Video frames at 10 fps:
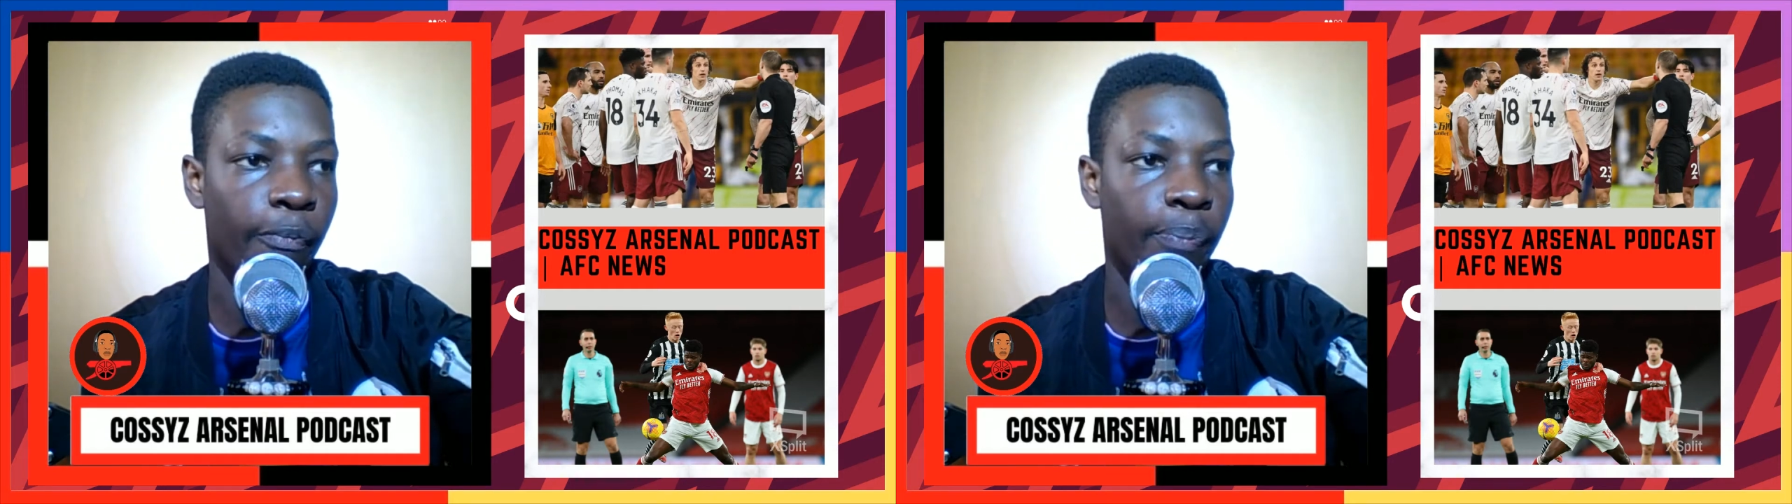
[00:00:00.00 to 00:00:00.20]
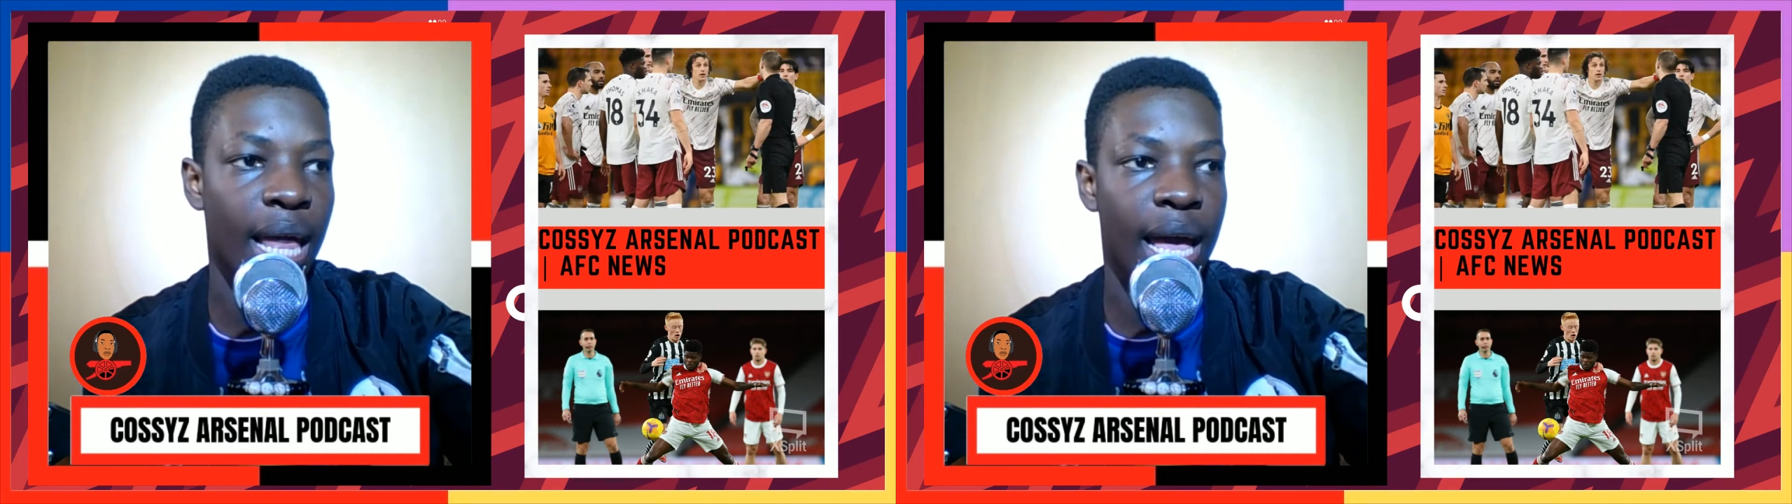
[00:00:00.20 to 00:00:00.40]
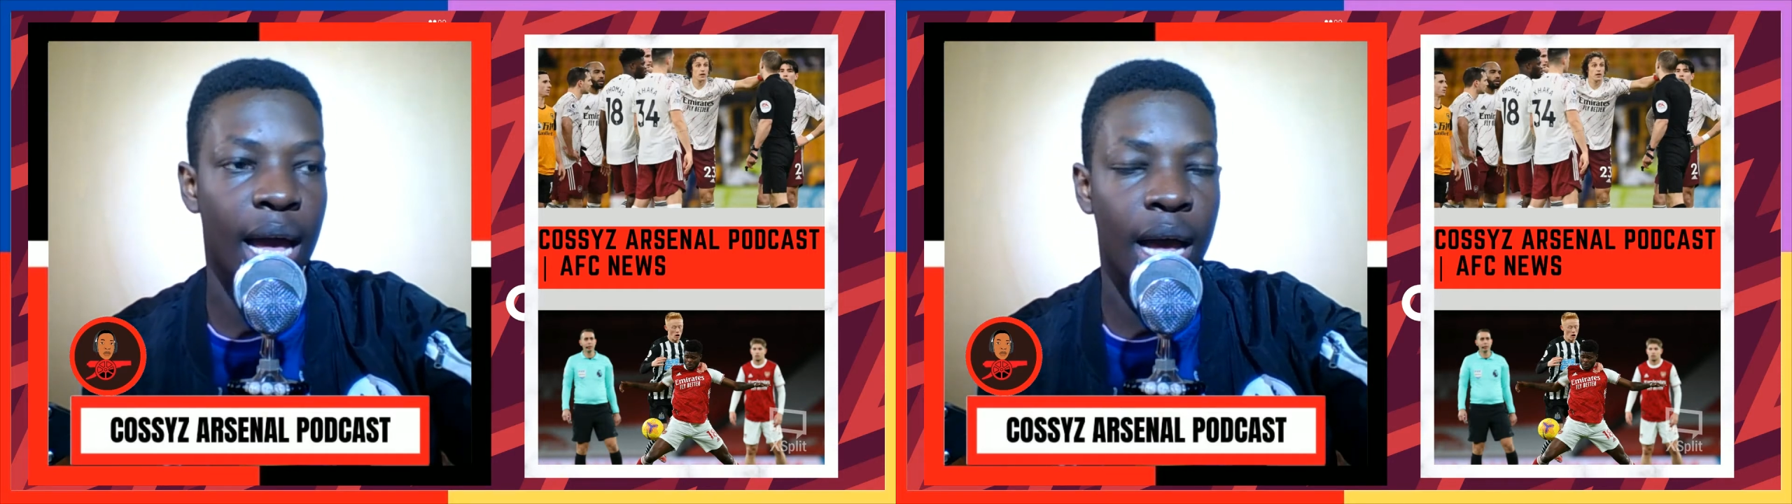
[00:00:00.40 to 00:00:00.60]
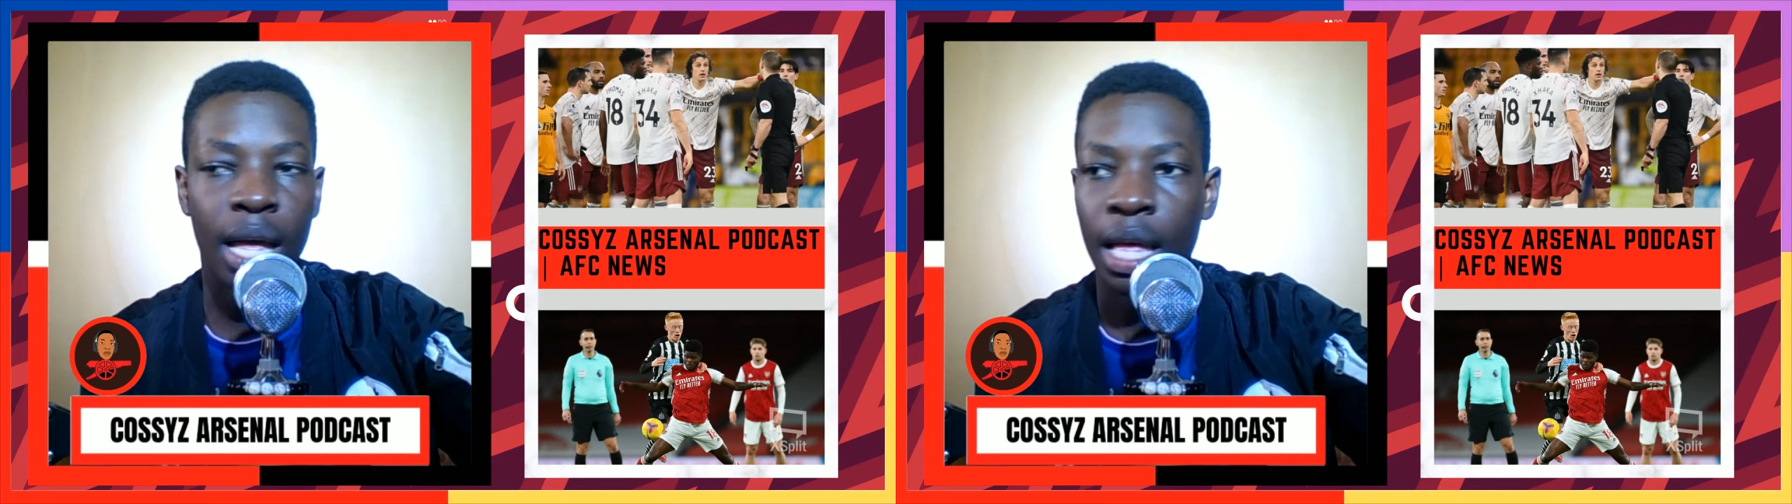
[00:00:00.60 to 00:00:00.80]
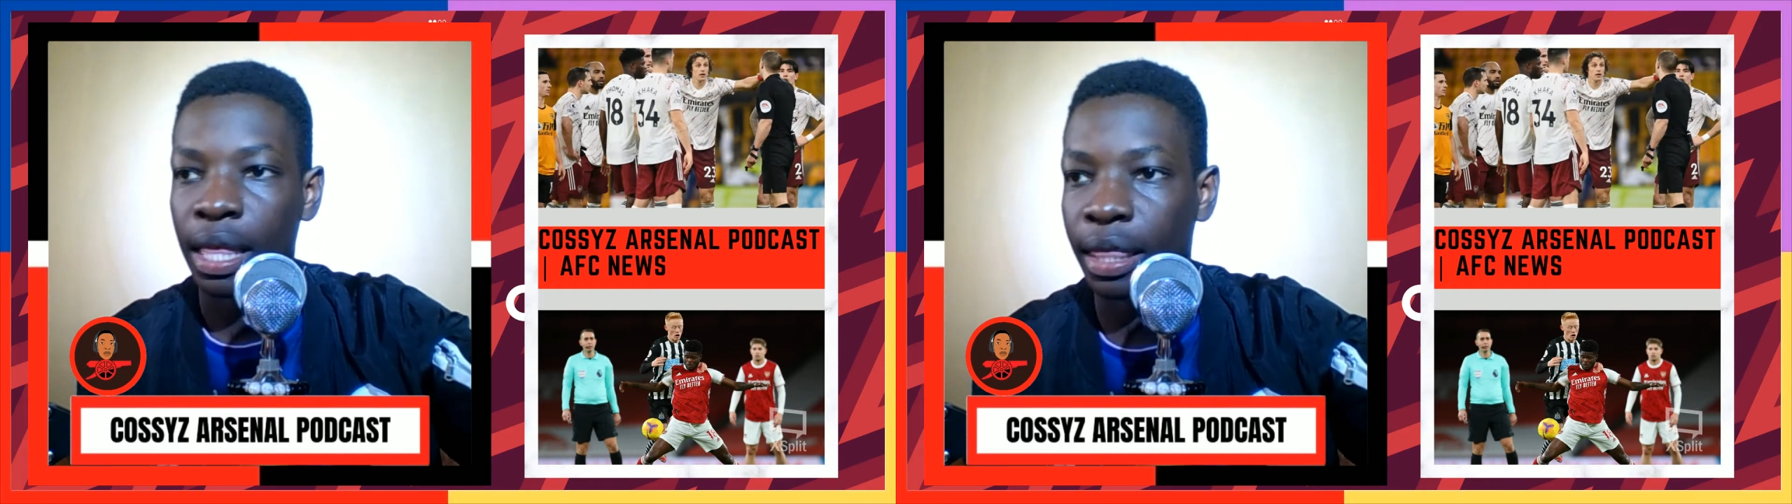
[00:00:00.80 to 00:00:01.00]
player
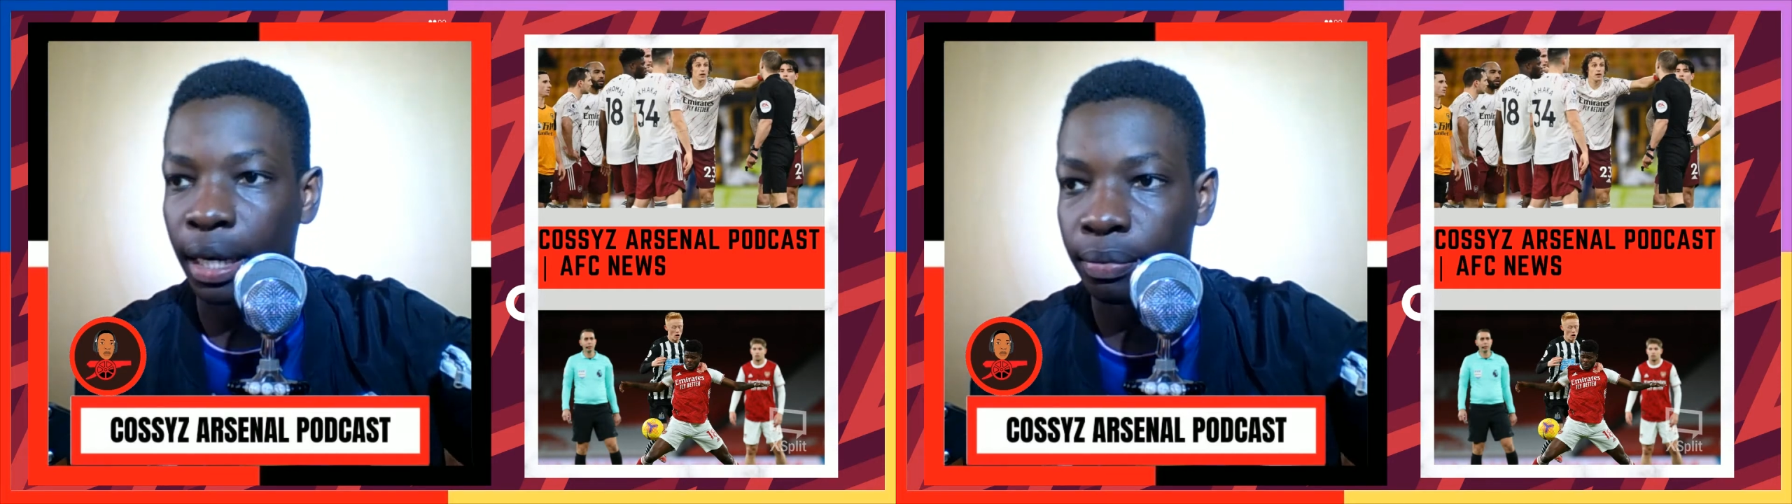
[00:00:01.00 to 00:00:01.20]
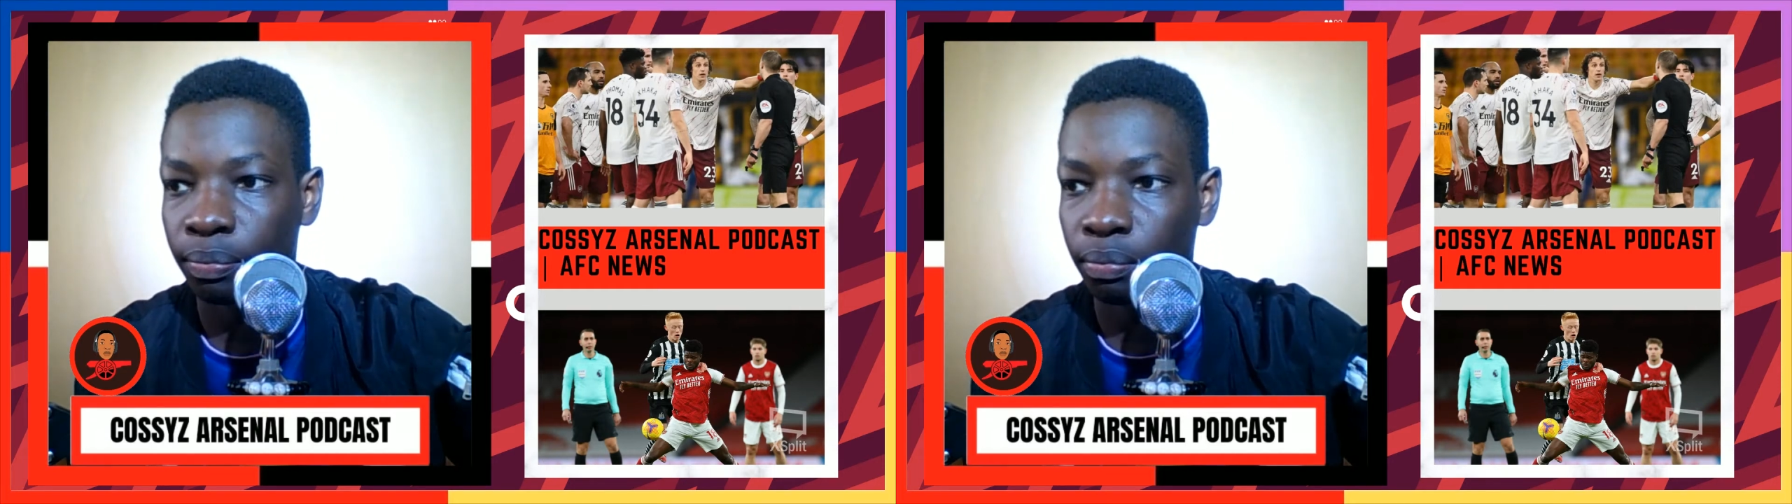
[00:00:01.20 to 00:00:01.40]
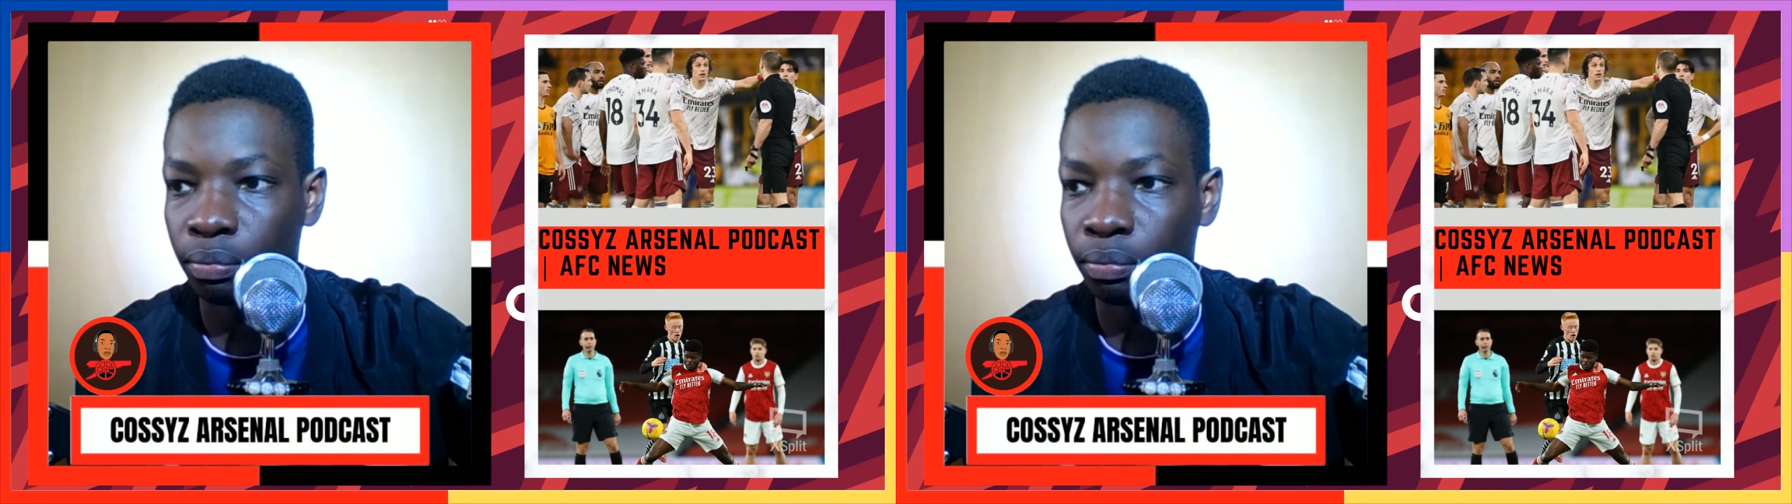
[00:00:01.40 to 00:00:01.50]
that,